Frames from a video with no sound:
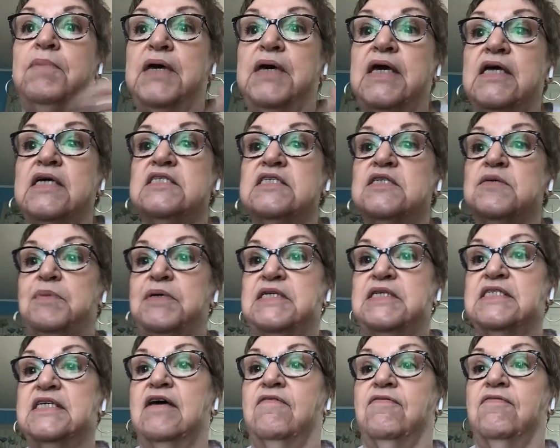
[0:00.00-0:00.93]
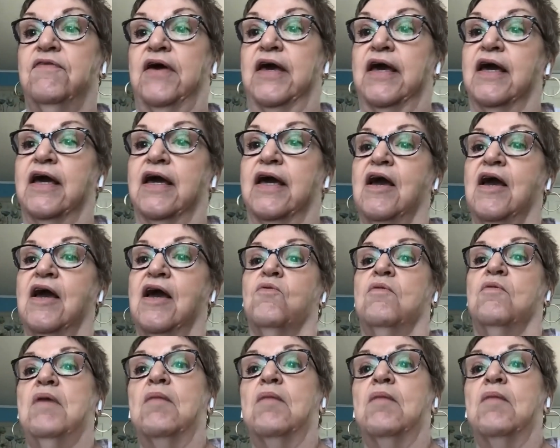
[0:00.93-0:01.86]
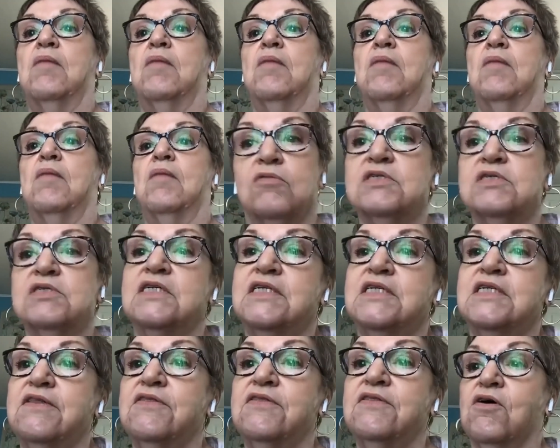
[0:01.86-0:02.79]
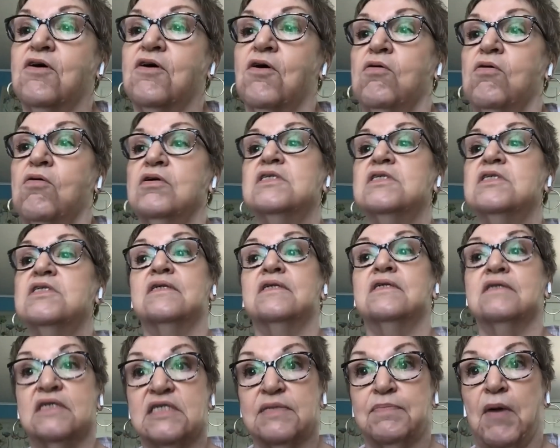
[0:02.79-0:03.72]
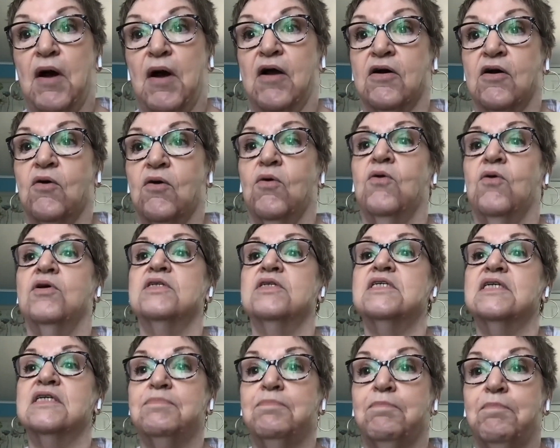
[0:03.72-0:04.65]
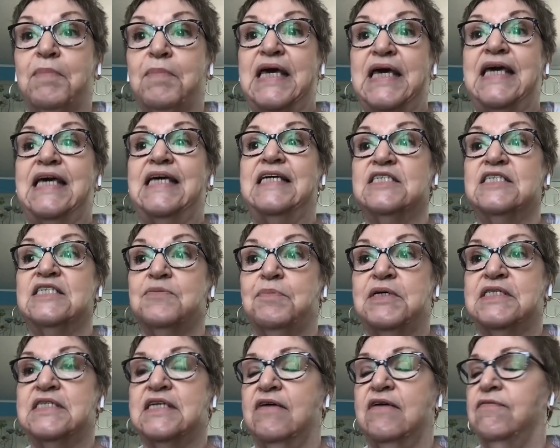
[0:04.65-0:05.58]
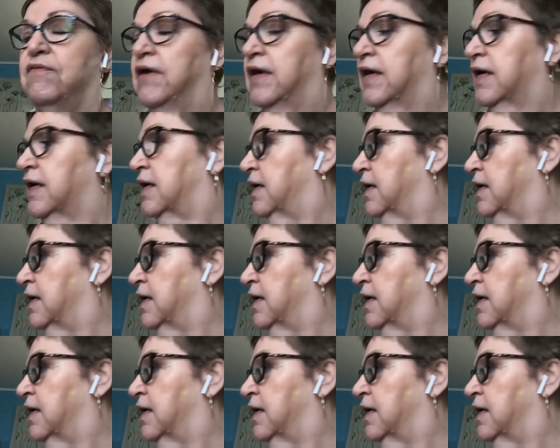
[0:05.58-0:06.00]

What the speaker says: Be specific. Remember when Rosa did the goals, SMART goals? Be specific.